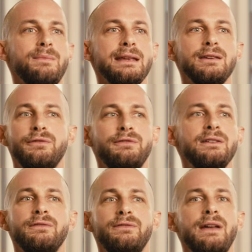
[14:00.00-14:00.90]
make you
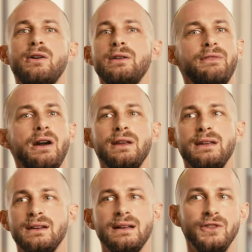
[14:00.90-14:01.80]
feel very,
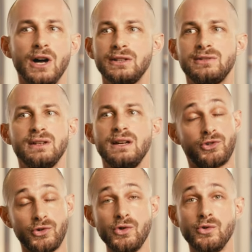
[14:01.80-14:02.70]
very not
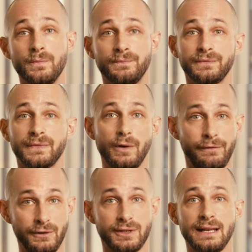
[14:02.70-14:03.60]
true
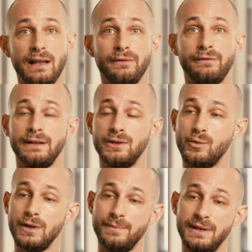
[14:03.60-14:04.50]
with yourself, and you will